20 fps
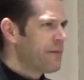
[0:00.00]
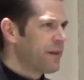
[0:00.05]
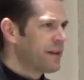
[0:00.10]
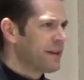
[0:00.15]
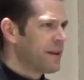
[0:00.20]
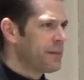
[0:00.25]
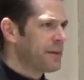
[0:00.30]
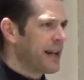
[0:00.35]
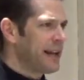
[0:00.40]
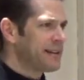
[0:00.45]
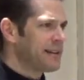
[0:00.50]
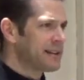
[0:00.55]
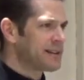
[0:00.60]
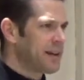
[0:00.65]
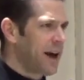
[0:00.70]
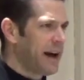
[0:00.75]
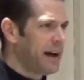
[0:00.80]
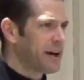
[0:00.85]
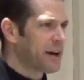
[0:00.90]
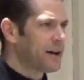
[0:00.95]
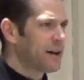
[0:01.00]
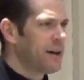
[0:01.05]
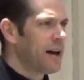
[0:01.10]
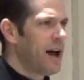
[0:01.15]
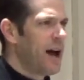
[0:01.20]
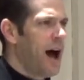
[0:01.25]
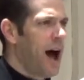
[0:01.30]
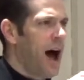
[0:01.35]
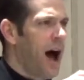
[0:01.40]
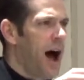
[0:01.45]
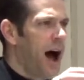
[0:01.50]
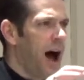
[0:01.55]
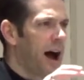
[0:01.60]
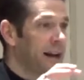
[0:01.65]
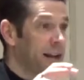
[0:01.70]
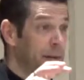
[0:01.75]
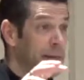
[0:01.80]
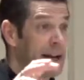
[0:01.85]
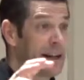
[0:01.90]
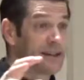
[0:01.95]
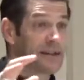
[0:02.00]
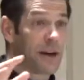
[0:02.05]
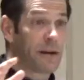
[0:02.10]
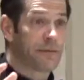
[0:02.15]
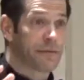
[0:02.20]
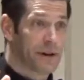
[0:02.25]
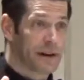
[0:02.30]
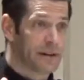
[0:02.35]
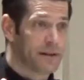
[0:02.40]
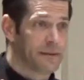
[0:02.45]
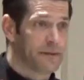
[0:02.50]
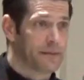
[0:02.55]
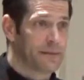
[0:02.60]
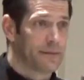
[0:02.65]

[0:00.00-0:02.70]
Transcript: I eliminate desire, I eliminate suffering.